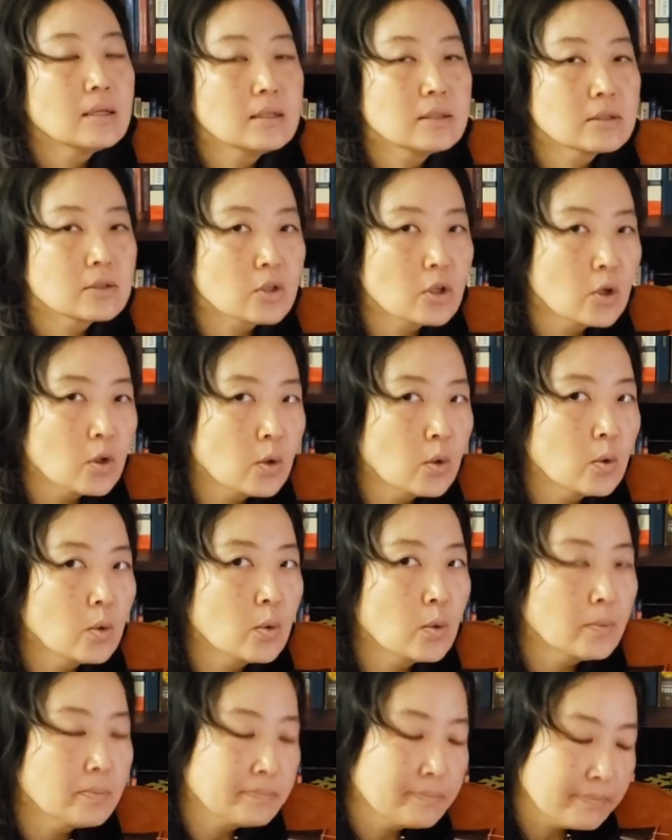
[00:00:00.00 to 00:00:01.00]

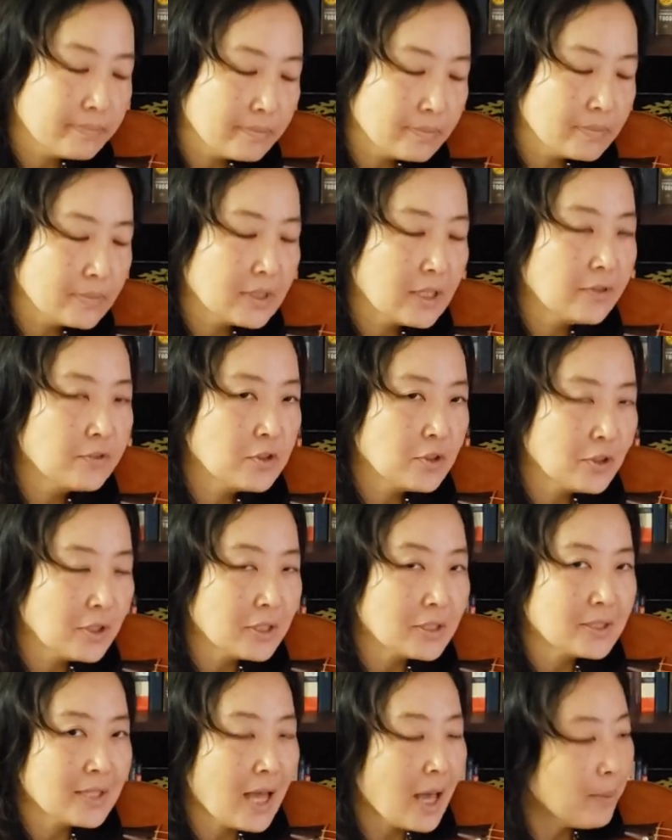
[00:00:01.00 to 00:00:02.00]
So gives you an
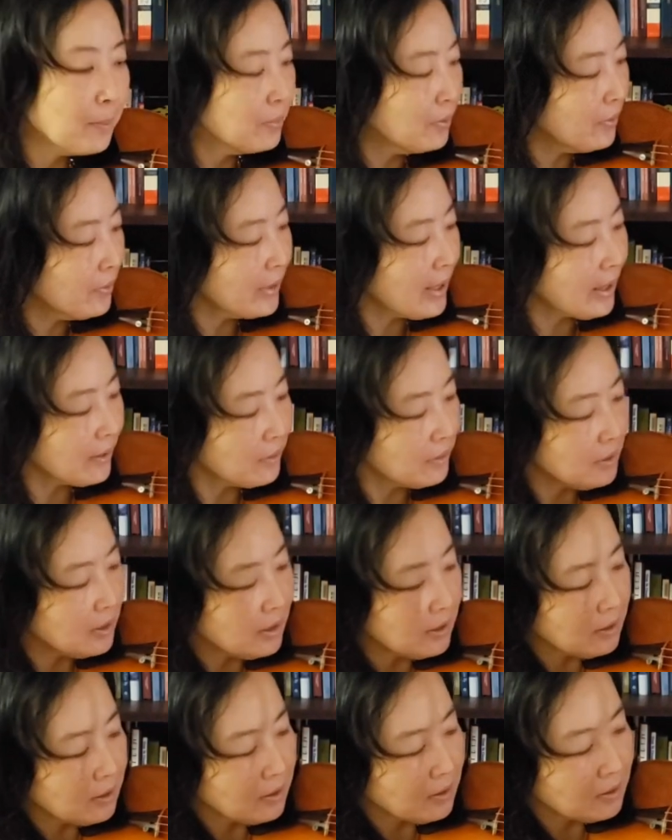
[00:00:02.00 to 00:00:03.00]
example that
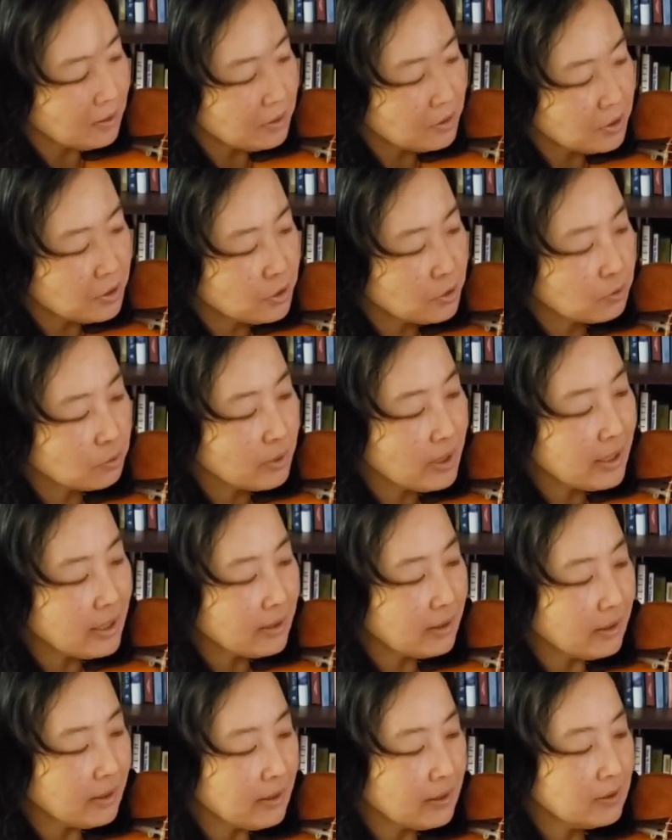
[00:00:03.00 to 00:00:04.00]
the
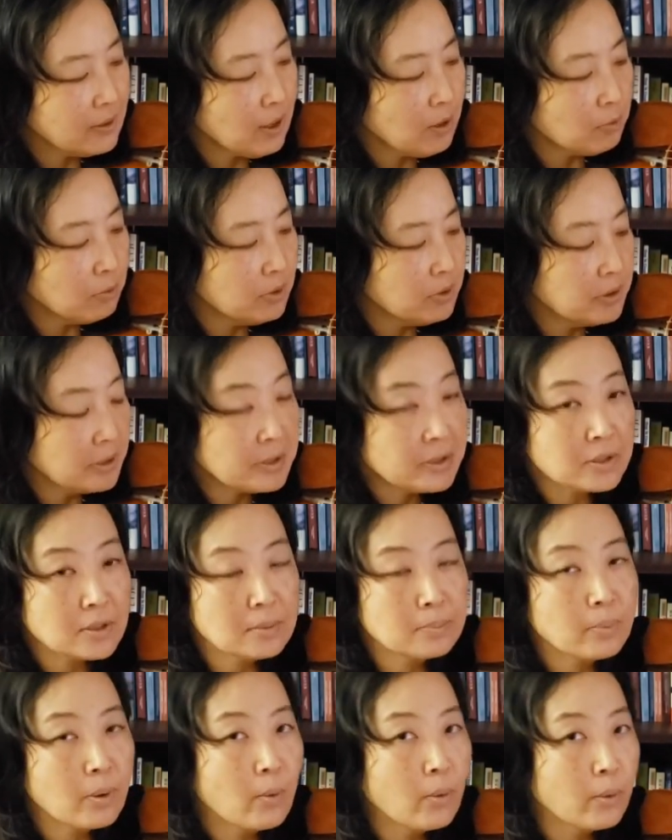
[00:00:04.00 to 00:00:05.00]
string cannot really
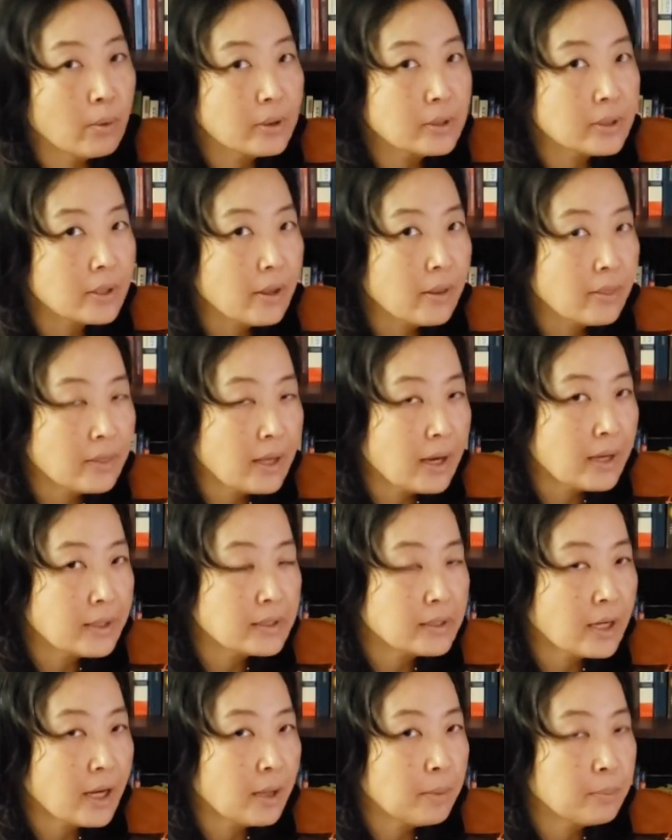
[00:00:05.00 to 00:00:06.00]
support that
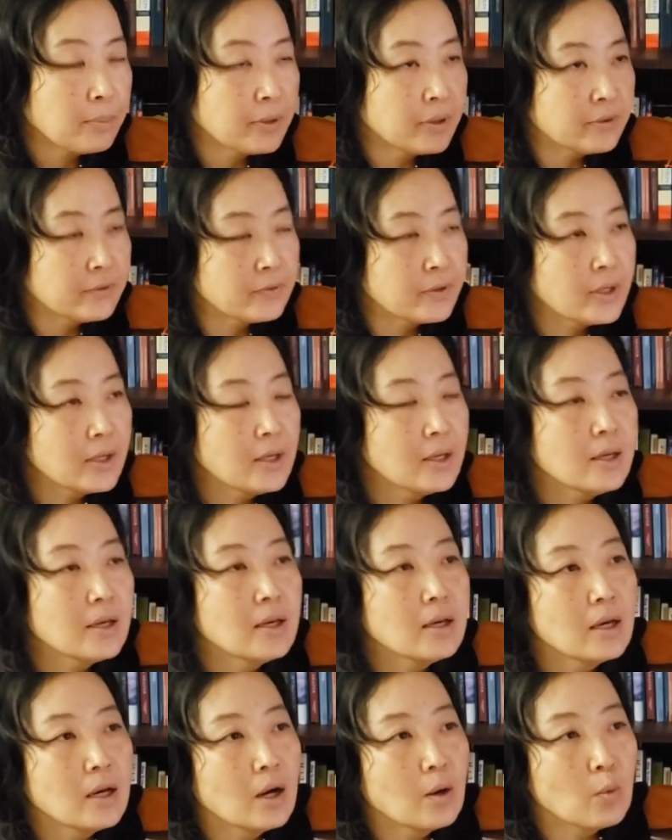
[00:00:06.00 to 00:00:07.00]
type of
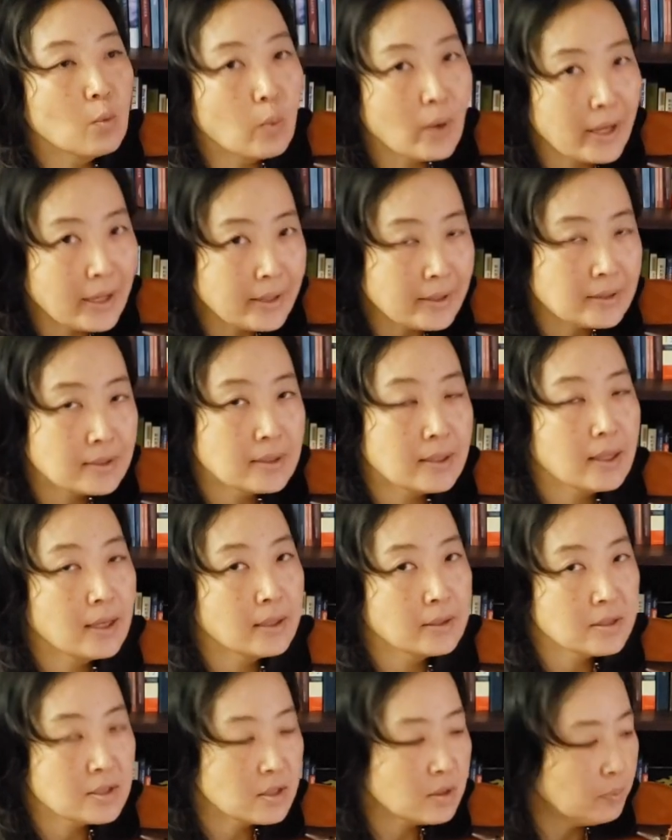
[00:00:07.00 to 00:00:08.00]
weight
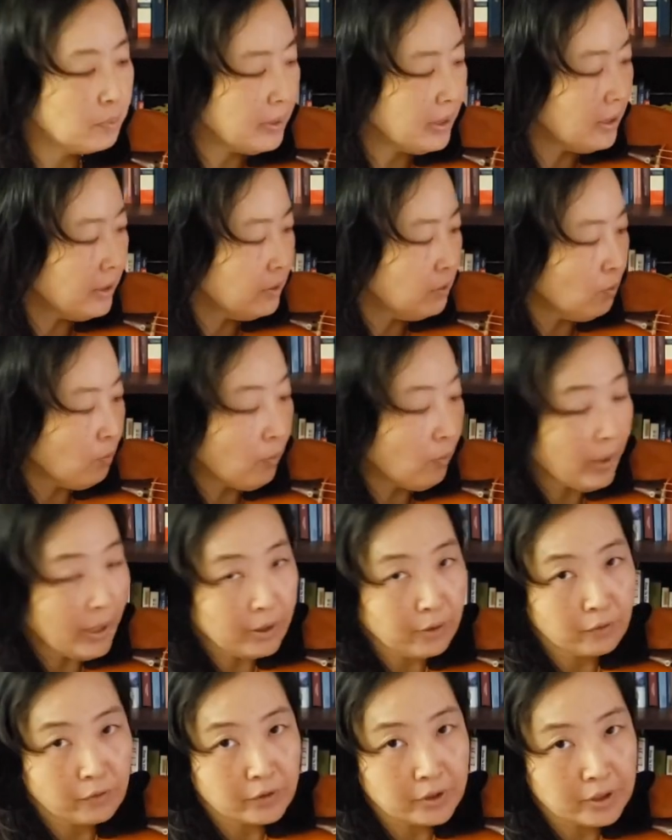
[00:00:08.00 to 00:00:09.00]
and speed
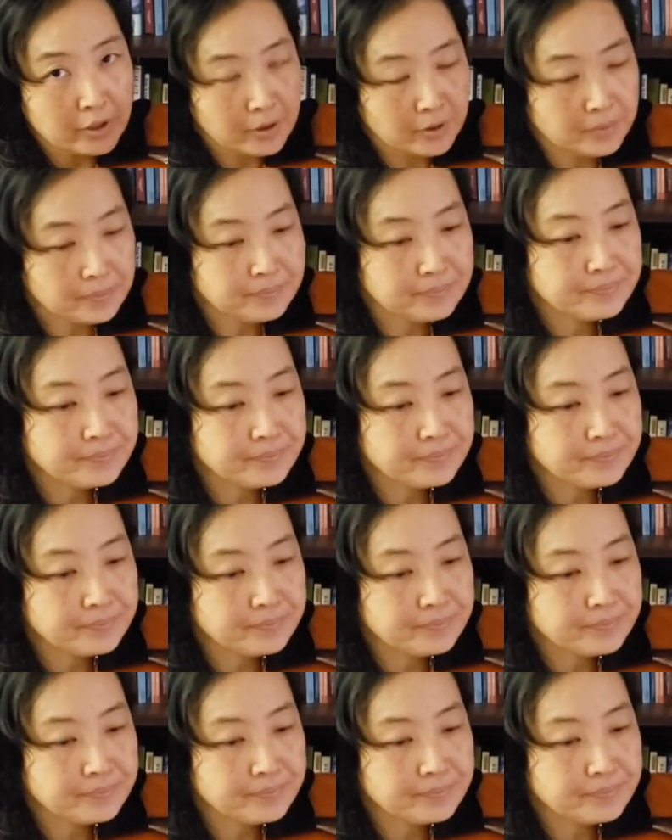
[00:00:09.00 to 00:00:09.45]
way over here.